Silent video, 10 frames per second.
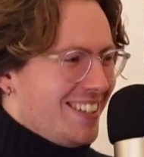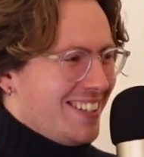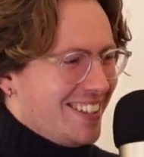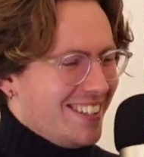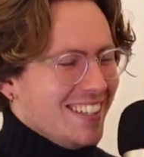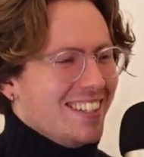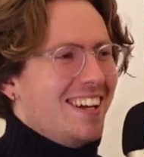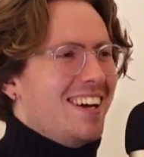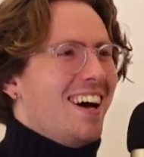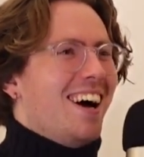
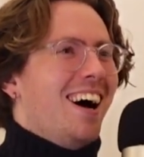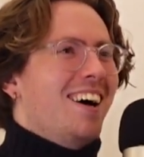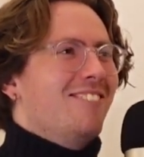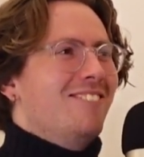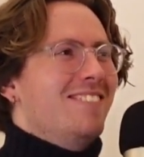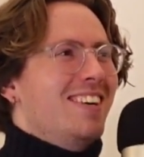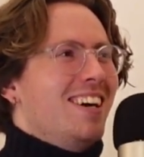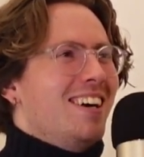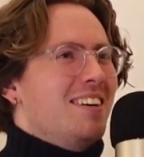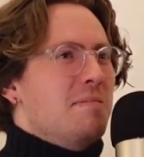
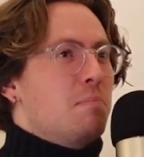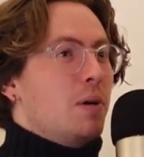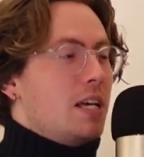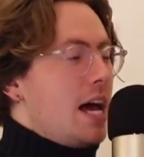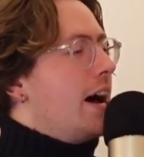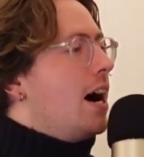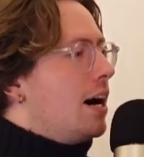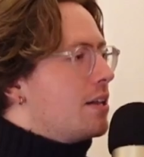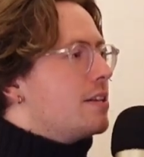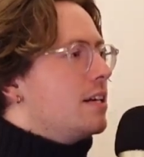But yeah, I
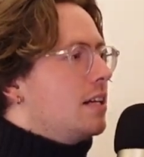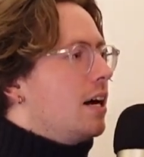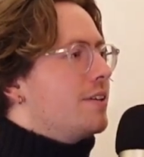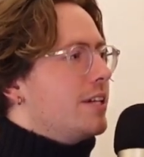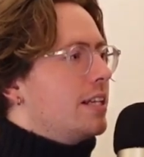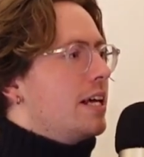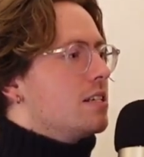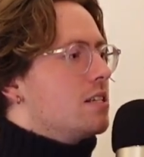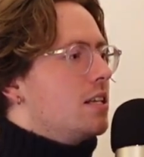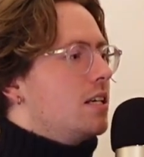think that's
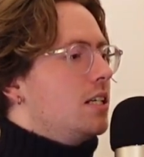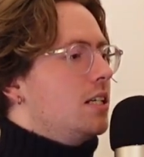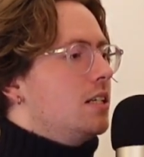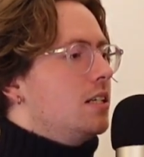the